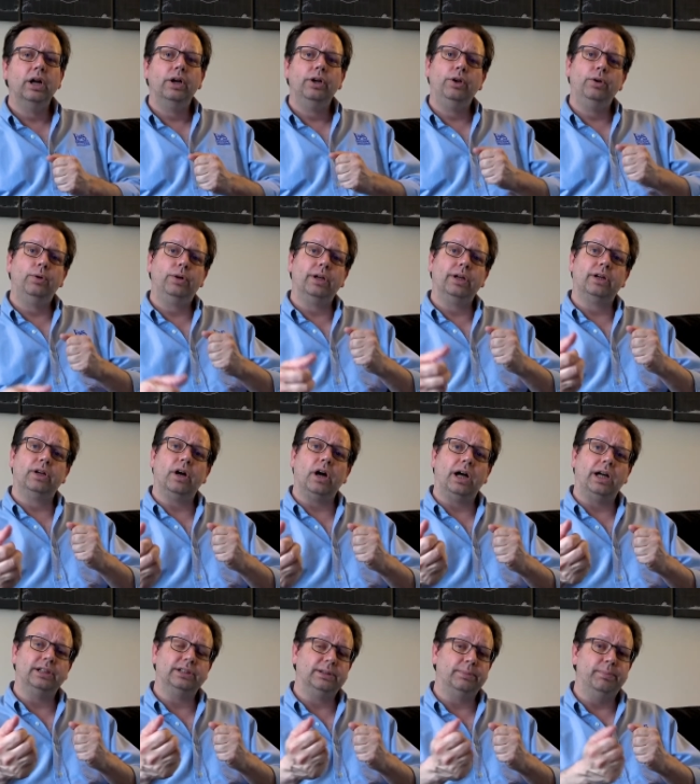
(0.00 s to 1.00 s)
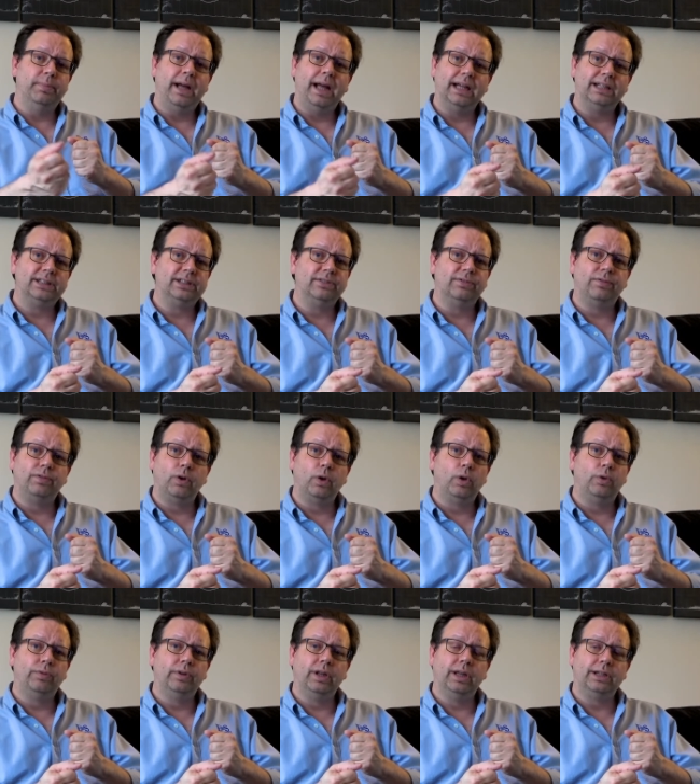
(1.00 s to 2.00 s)
you can cause a massive
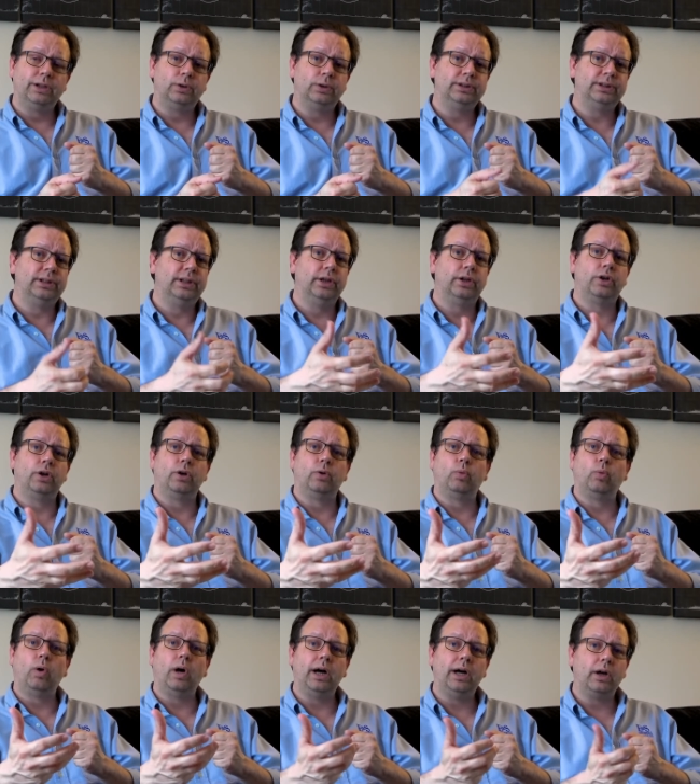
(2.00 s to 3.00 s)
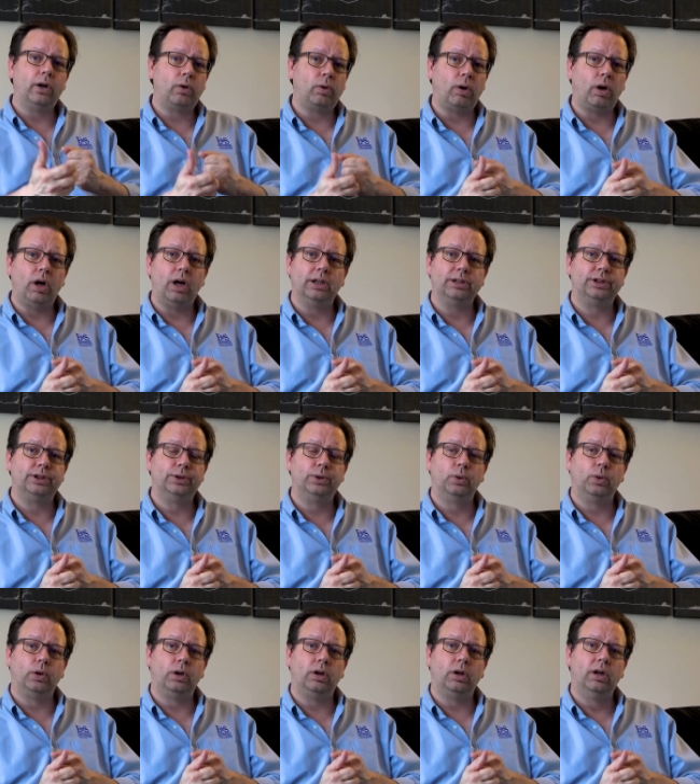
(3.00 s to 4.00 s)
flow of electricity occur right across
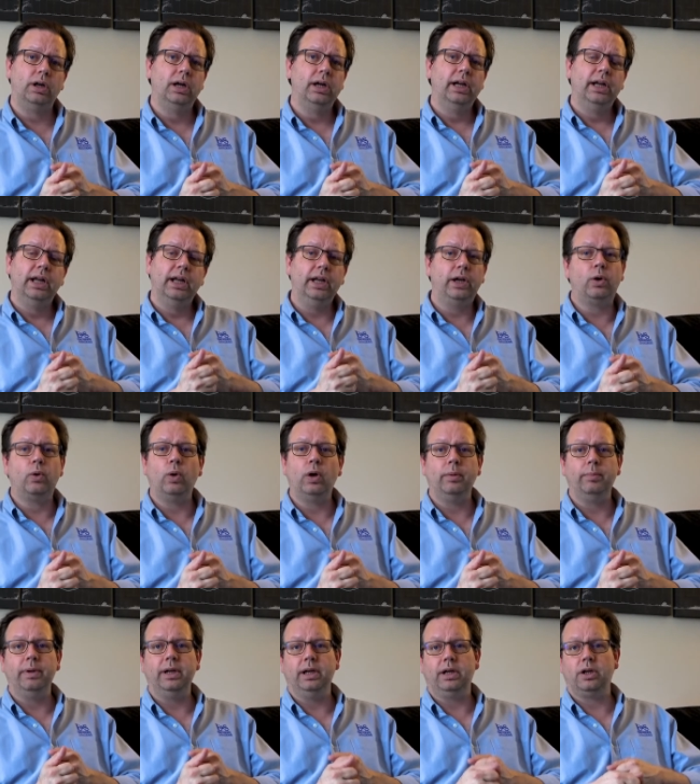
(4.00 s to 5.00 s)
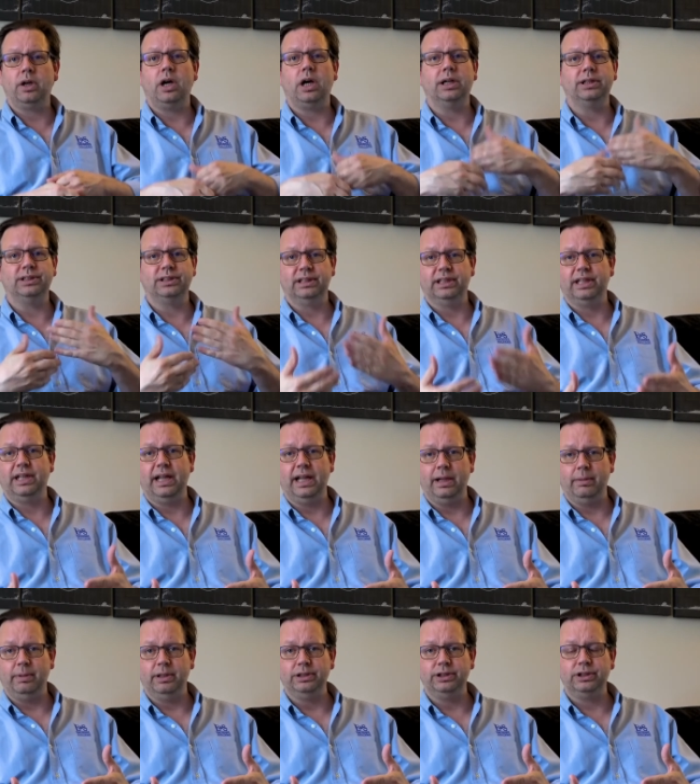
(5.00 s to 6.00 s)
your equipment causing
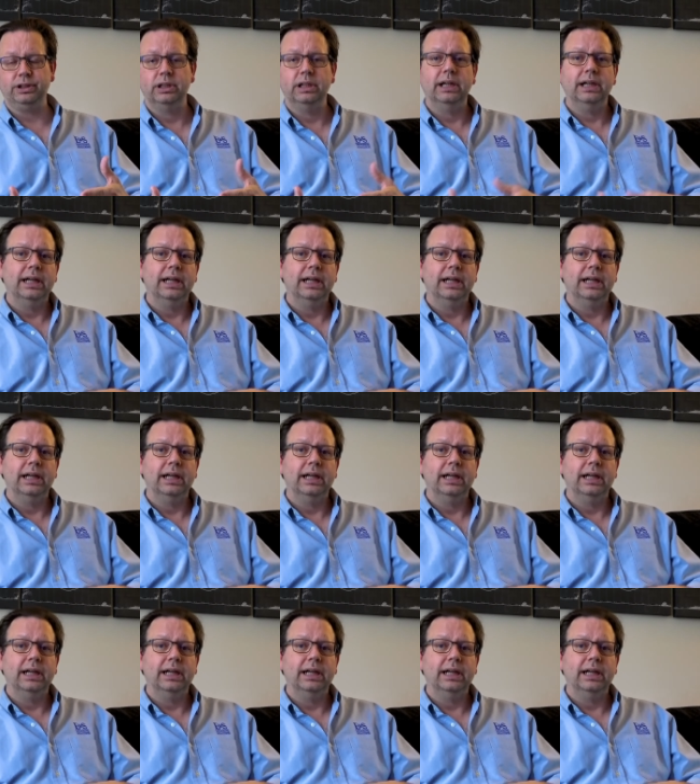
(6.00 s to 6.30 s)
damage.